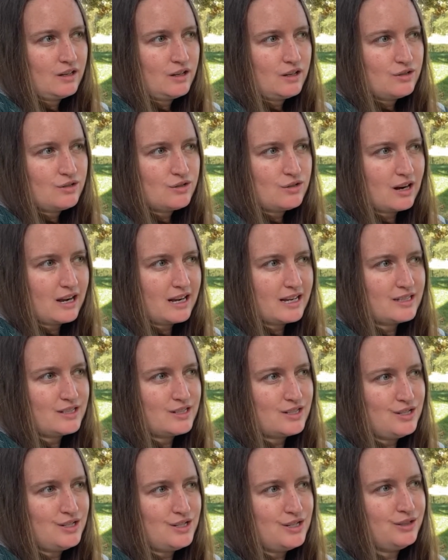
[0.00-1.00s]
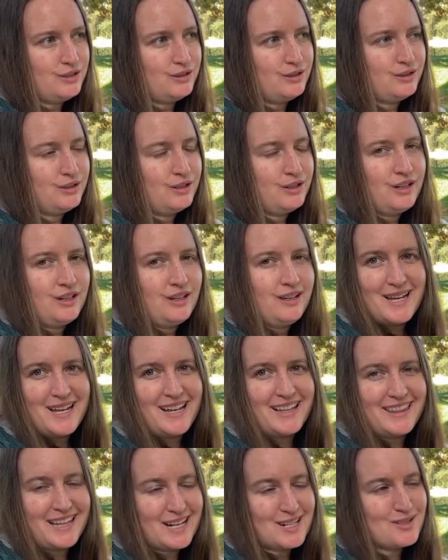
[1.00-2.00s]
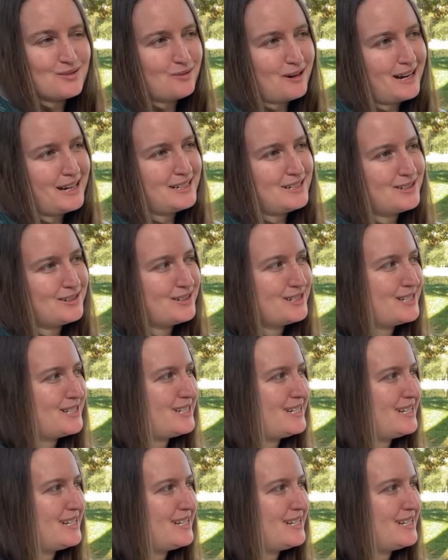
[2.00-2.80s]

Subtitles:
trying to do, and that's why I chose to